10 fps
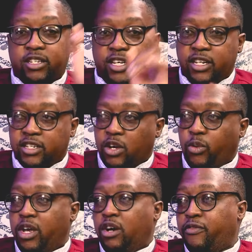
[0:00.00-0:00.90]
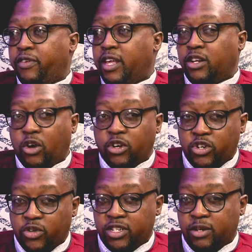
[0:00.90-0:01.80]
Satan's aware of it, that God
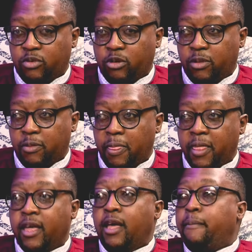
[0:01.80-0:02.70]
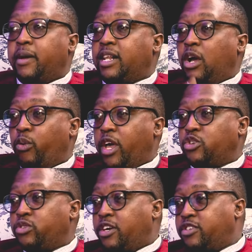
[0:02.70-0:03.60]
knows is a problem. Mm. But now we are in
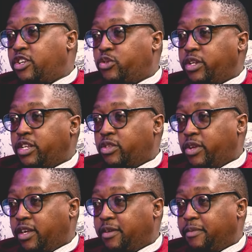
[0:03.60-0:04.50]
2023.